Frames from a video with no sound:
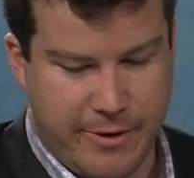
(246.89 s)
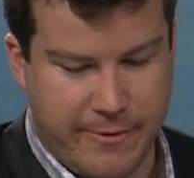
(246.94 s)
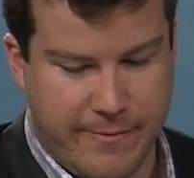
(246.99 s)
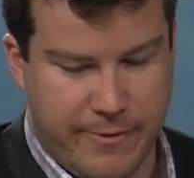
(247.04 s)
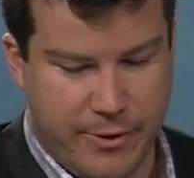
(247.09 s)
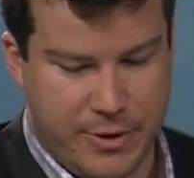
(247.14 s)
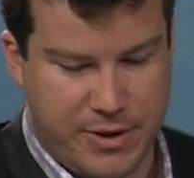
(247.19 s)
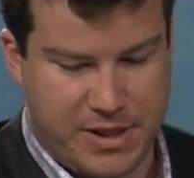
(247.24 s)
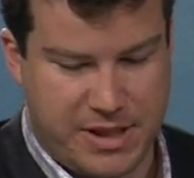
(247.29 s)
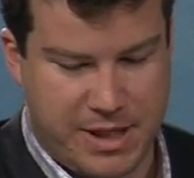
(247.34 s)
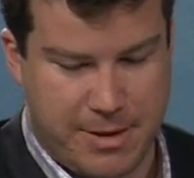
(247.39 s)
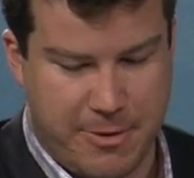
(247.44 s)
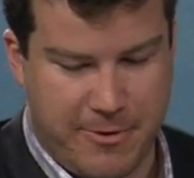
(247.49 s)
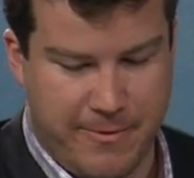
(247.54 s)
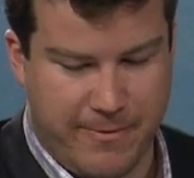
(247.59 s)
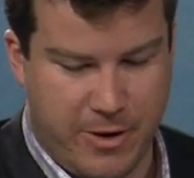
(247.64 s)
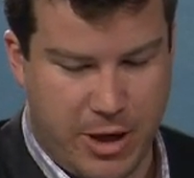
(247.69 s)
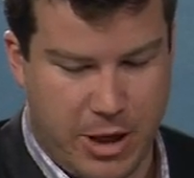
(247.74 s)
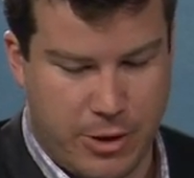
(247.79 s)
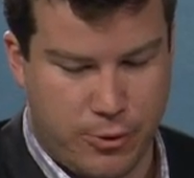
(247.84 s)
the first
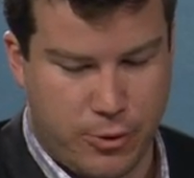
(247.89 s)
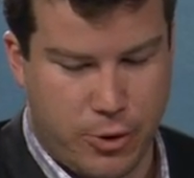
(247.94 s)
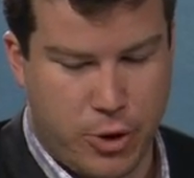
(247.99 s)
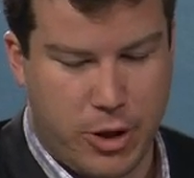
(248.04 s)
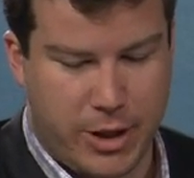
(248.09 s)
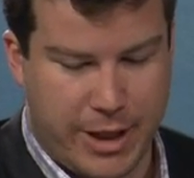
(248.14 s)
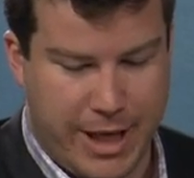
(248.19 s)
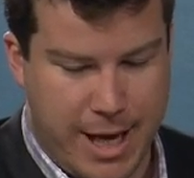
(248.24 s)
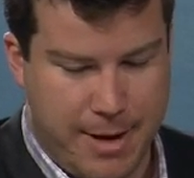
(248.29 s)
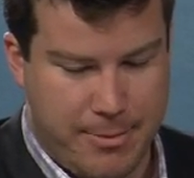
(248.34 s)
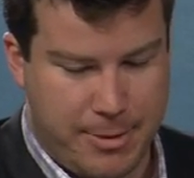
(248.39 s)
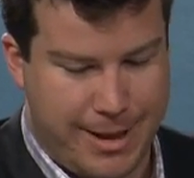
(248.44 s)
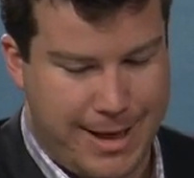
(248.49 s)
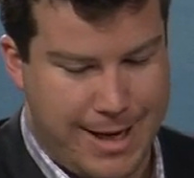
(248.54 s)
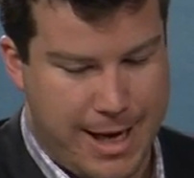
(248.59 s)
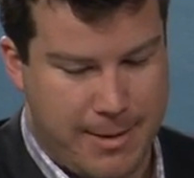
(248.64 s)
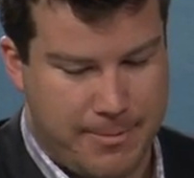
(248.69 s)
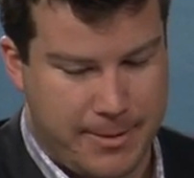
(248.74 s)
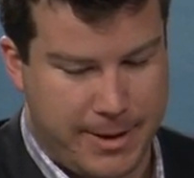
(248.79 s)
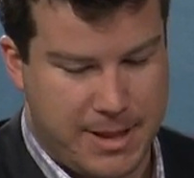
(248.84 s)
semi-final. Collie
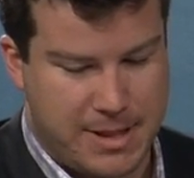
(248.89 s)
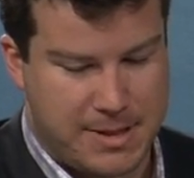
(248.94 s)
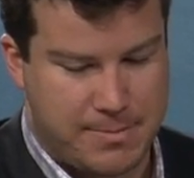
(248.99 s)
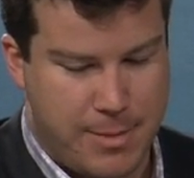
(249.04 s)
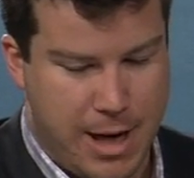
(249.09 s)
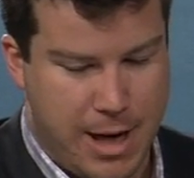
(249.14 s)
Amberley up against